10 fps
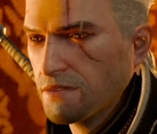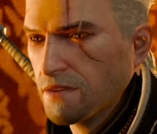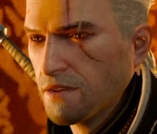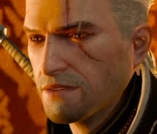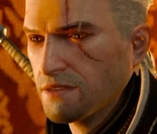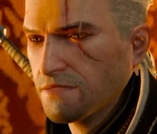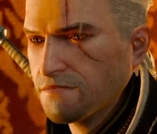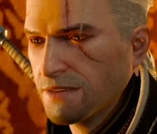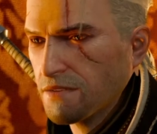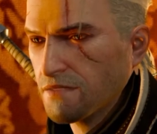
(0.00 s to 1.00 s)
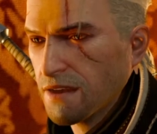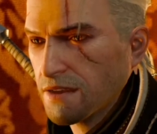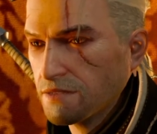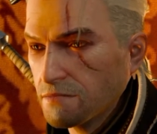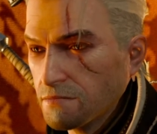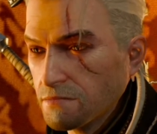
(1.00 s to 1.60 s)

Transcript: was lost in the face of that.